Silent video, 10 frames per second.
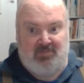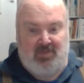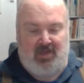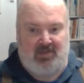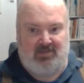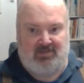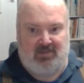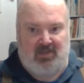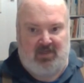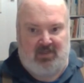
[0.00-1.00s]
as
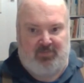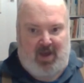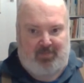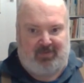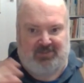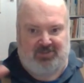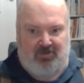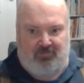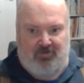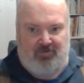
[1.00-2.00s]
the population
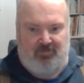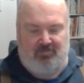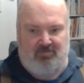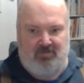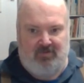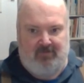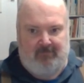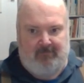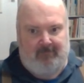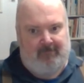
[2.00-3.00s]
grew,
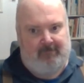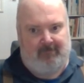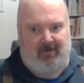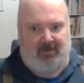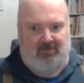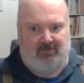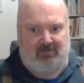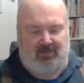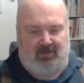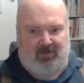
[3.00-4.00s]

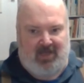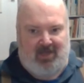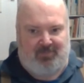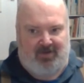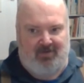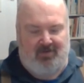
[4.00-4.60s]
what happened?